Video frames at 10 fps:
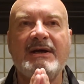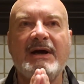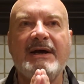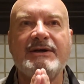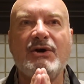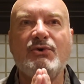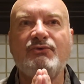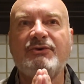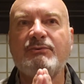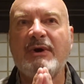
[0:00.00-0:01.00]
I go
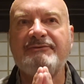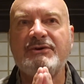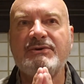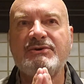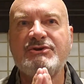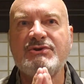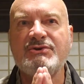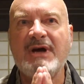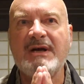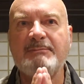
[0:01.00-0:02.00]
for refuge to
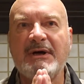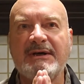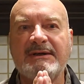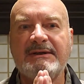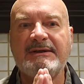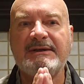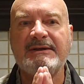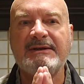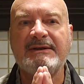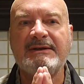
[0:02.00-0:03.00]
Dharma,
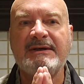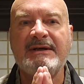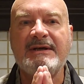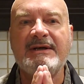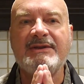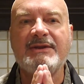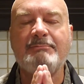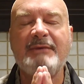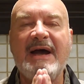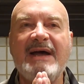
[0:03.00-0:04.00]
the
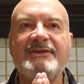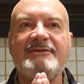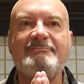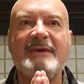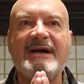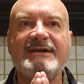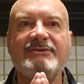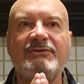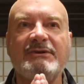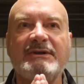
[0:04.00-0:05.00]
path of
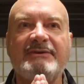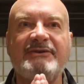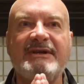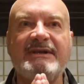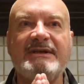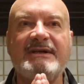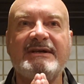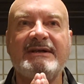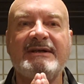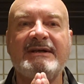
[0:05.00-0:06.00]
mindful living,
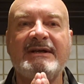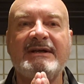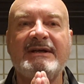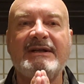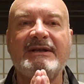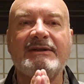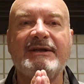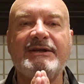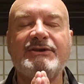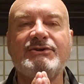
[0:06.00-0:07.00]

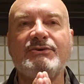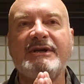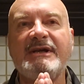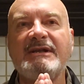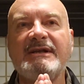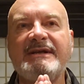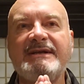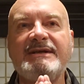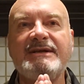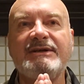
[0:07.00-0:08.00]
leading to
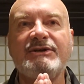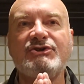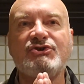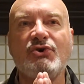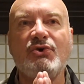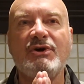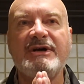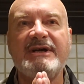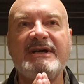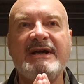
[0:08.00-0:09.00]
healing,
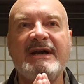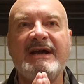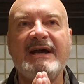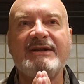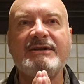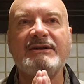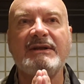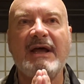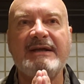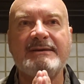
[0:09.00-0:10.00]
joy, and
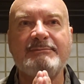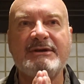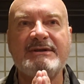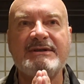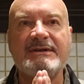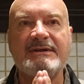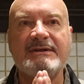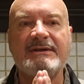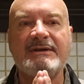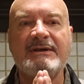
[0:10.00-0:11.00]
enlightenment,
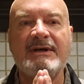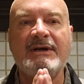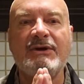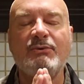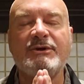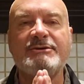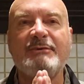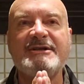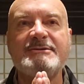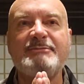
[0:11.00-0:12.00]
which
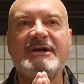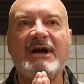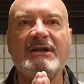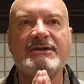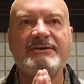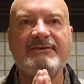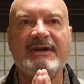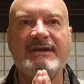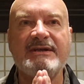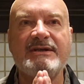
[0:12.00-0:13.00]
must be
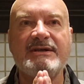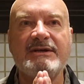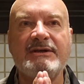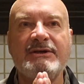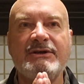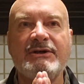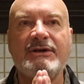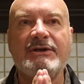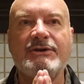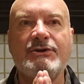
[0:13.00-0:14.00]
cultivated
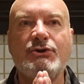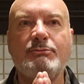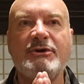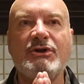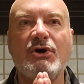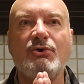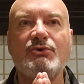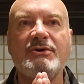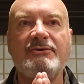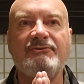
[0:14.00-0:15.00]
to be
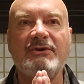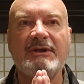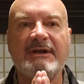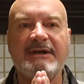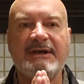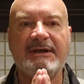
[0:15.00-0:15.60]
known fully.